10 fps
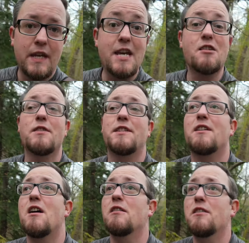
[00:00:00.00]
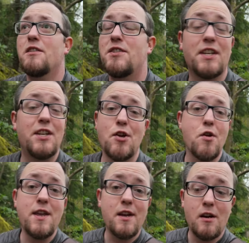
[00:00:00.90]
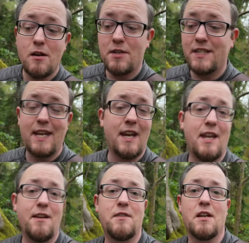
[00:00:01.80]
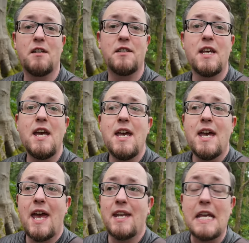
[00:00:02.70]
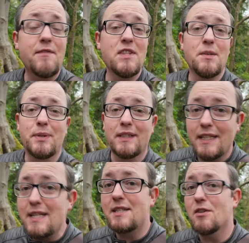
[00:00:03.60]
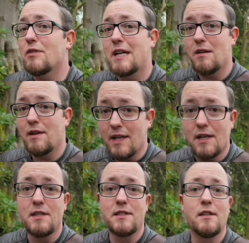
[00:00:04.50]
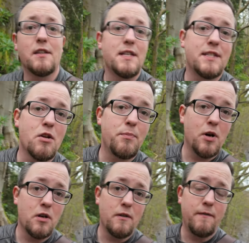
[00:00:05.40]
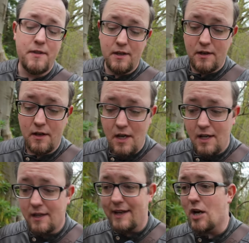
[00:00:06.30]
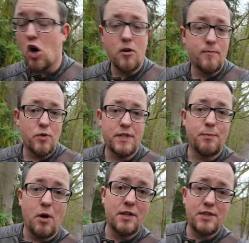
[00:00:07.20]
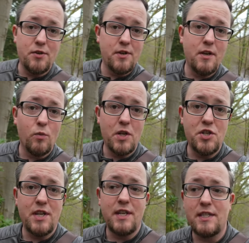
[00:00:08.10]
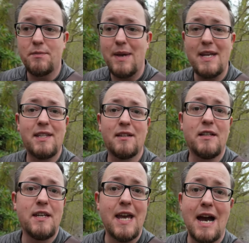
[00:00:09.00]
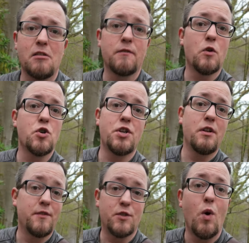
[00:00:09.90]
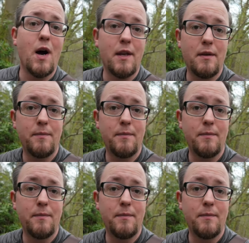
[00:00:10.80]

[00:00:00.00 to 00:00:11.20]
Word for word: Here in Scotland, security guards can't have guns, and even the police don't carry guns unless they're part of the like armed response unit, which is basically our version of SWAT.